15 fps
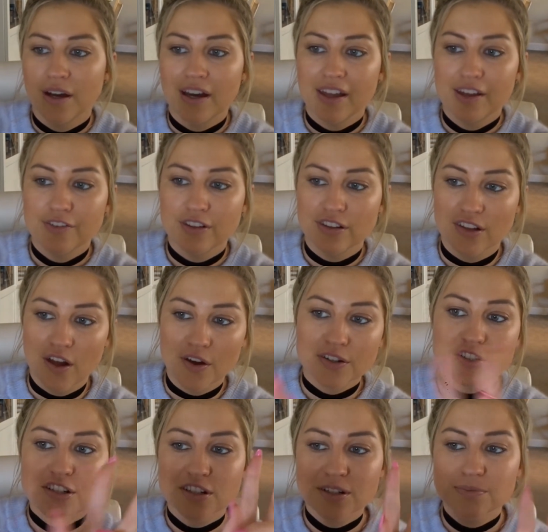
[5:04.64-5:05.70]
I'll have a
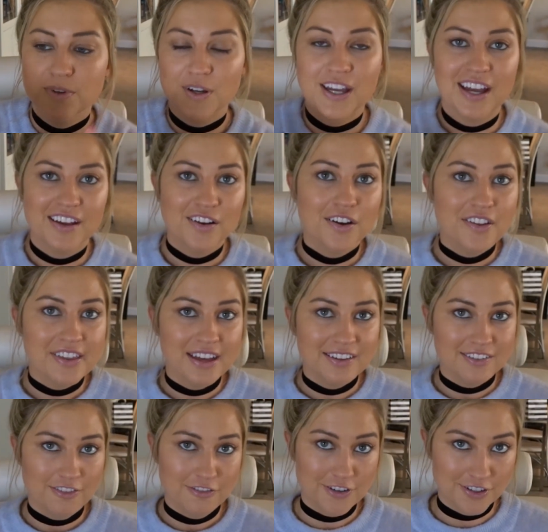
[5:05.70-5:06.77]
long-term, okay, I call
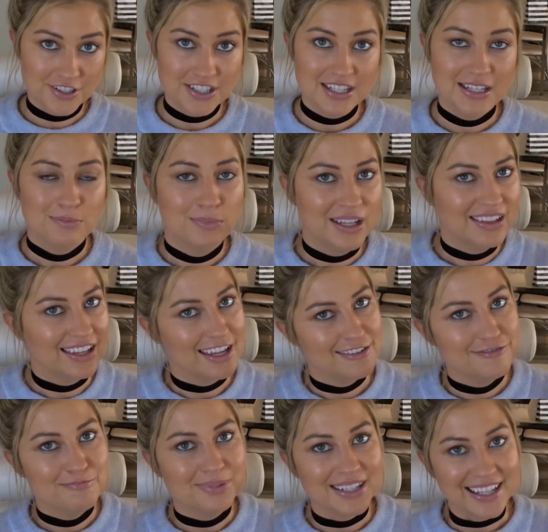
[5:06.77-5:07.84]
that first thing my
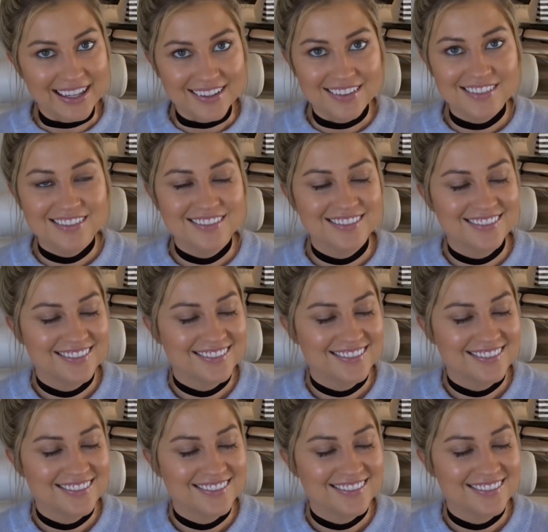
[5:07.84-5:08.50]
life plan.